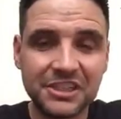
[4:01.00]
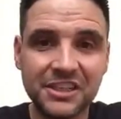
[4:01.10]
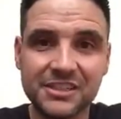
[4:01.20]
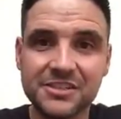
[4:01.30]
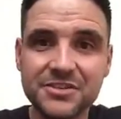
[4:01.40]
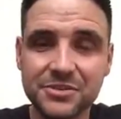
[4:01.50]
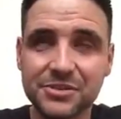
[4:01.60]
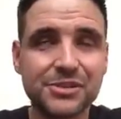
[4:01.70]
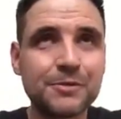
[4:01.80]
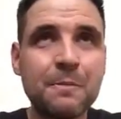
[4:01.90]
these
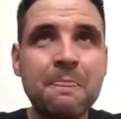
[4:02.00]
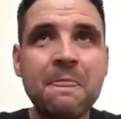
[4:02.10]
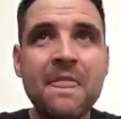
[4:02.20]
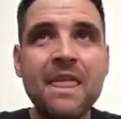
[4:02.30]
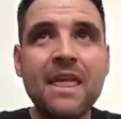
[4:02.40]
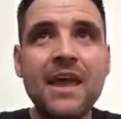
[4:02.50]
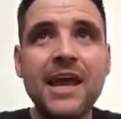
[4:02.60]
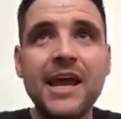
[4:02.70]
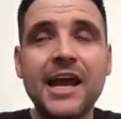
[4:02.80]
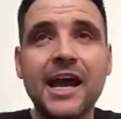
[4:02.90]
issues.
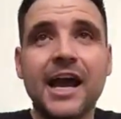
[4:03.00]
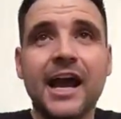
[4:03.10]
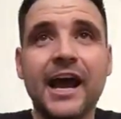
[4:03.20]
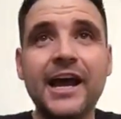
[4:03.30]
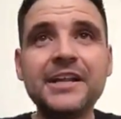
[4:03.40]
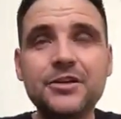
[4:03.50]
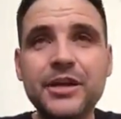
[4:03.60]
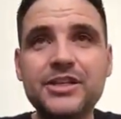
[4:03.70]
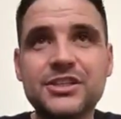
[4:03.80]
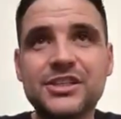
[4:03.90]
Other
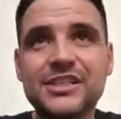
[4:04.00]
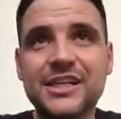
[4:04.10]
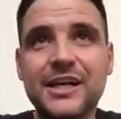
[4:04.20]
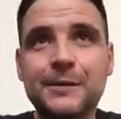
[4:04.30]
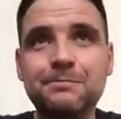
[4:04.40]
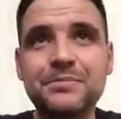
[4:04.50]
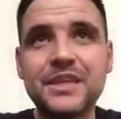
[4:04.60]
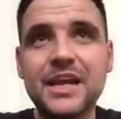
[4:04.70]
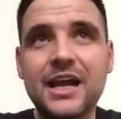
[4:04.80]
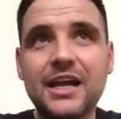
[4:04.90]
questions
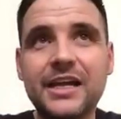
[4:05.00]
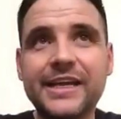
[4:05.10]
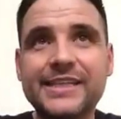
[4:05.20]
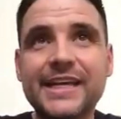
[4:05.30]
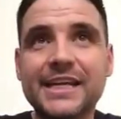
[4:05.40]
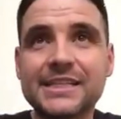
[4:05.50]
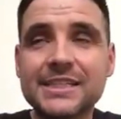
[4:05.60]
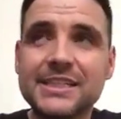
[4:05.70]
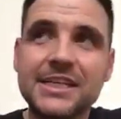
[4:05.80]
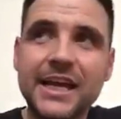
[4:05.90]
that I get
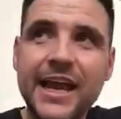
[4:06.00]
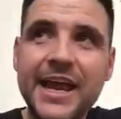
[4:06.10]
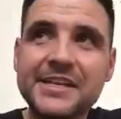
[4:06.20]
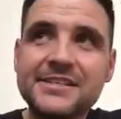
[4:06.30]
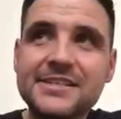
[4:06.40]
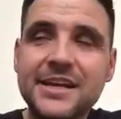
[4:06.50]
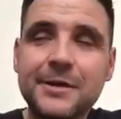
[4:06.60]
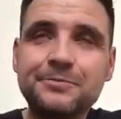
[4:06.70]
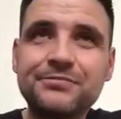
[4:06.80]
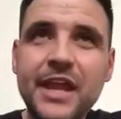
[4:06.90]
asked, it's
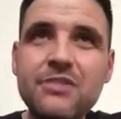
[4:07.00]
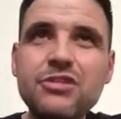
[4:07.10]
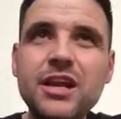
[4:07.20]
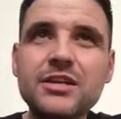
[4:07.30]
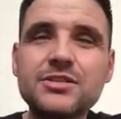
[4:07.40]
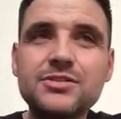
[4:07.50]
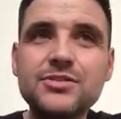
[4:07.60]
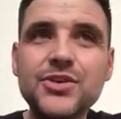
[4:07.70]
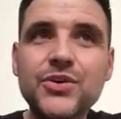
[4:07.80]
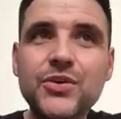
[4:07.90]
in regards
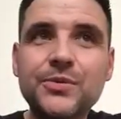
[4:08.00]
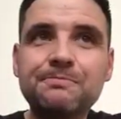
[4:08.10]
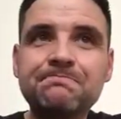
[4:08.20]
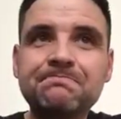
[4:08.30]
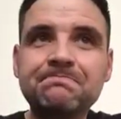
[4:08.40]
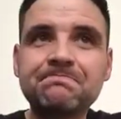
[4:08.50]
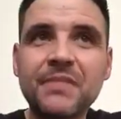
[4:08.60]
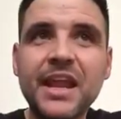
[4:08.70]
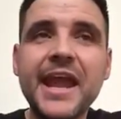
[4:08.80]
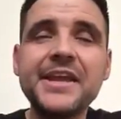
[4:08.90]
to your
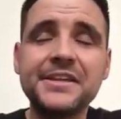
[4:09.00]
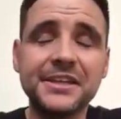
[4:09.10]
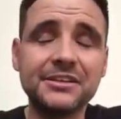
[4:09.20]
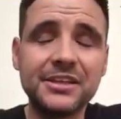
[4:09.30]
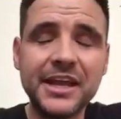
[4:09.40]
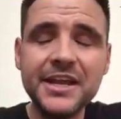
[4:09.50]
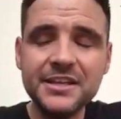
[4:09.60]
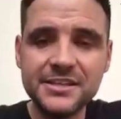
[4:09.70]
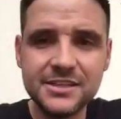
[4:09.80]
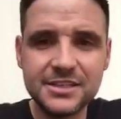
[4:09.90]
heating. The
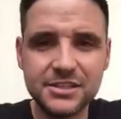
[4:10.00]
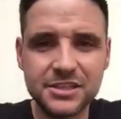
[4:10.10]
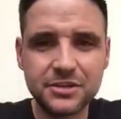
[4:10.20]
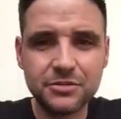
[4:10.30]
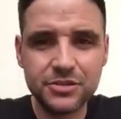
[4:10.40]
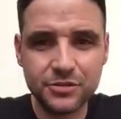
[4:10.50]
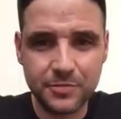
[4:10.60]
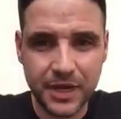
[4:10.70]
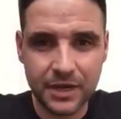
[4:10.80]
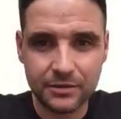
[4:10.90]
heating system is a crucial
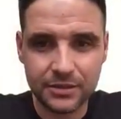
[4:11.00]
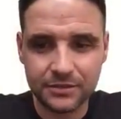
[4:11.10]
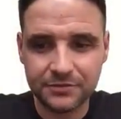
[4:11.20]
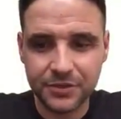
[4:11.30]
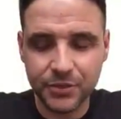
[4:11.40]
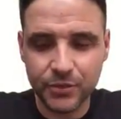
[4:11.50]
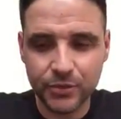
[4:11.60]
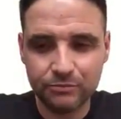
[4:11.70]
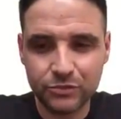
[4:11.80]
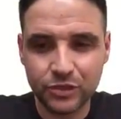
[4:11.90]
part of
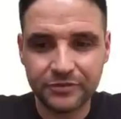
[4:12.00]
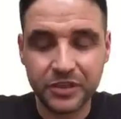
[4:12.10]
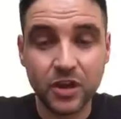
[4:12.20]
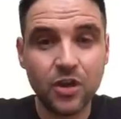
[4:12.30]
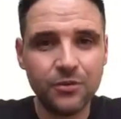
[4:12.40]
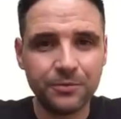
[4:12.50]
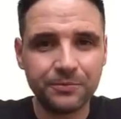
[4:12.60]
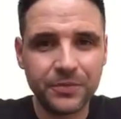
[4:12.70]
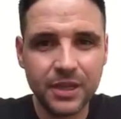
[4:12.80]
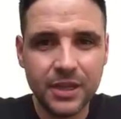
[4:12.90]
your
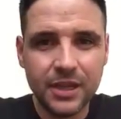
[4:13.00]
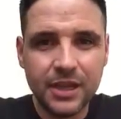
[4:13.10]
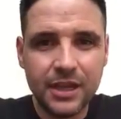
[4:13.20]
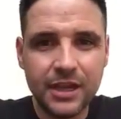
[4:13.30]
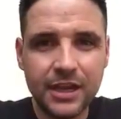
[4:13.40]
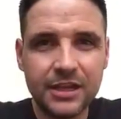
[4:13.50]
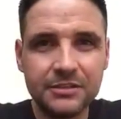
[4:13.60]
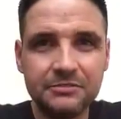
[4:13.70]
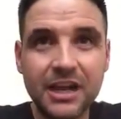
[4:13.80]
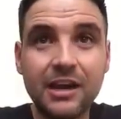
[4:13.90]
home,
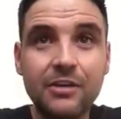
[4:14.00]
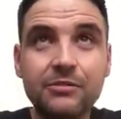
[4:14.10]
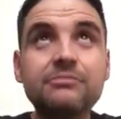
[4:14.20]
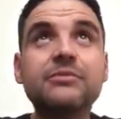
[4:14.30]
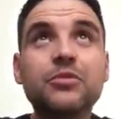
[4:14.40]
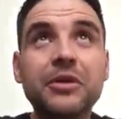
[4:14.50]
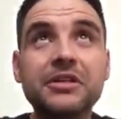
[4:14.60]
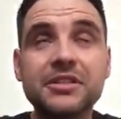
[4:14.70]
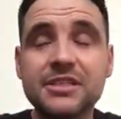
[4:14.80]
and now winter